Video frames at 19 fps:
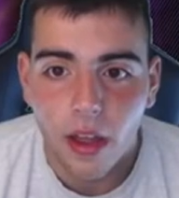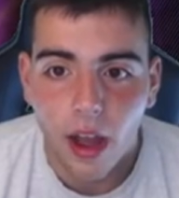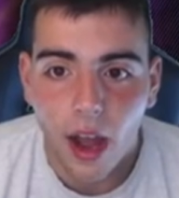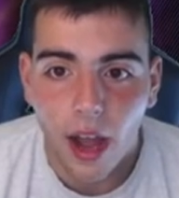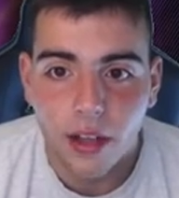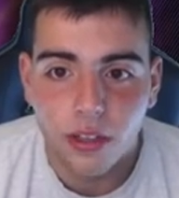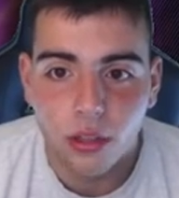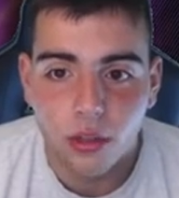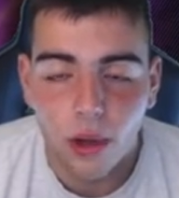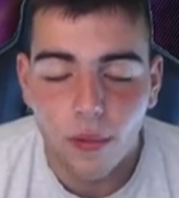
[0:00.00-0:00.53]

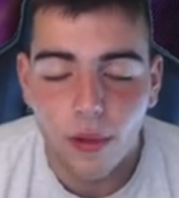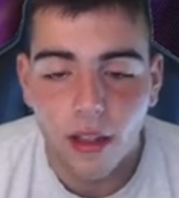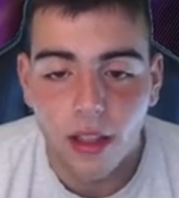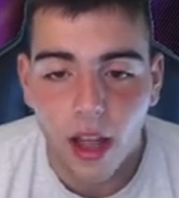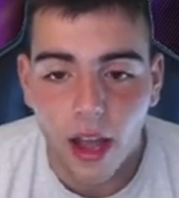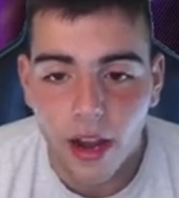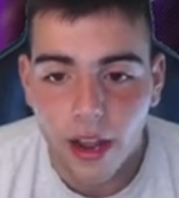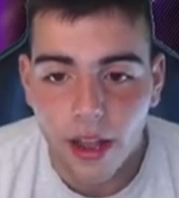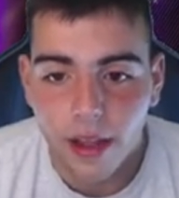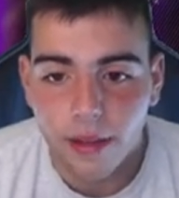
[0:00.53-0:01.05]
I do have a
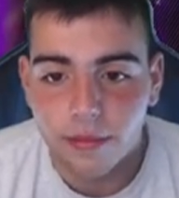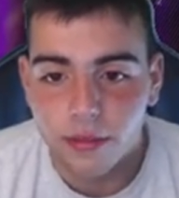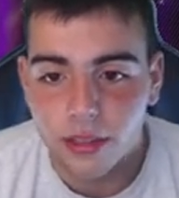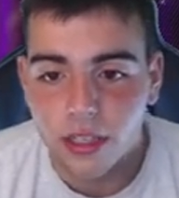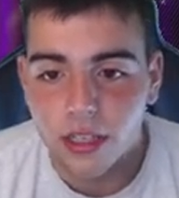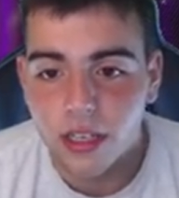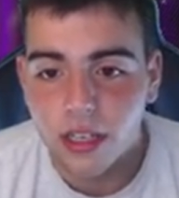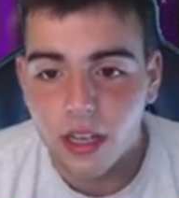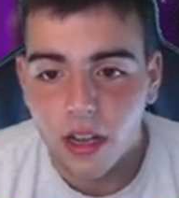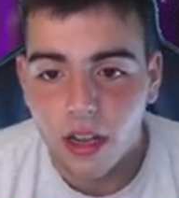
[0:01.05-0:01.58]
lot of
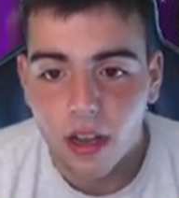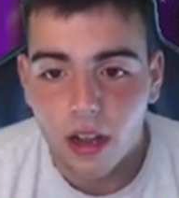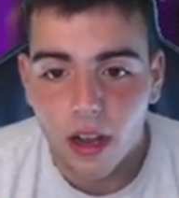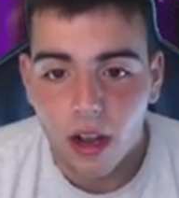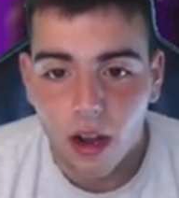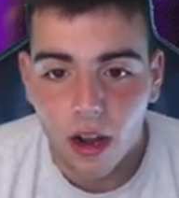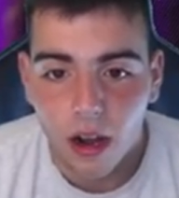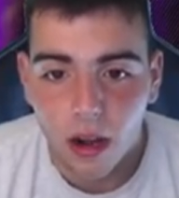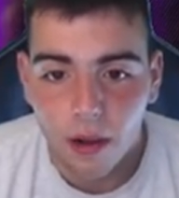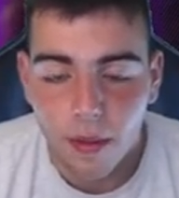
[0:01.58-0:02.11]
MT.
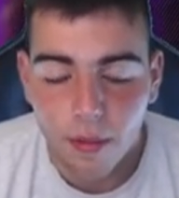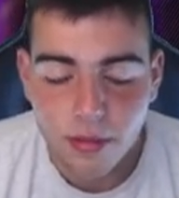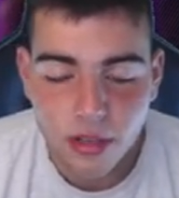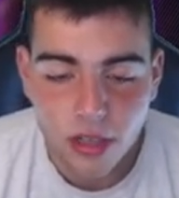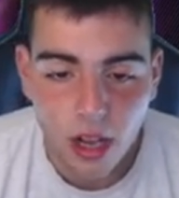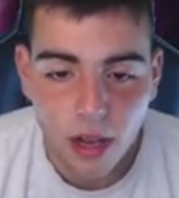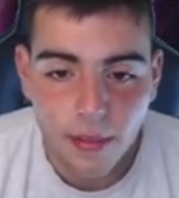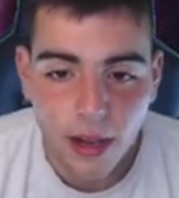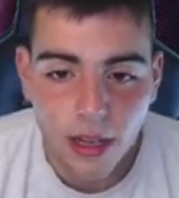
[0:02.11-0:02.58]
Um, I'm selling my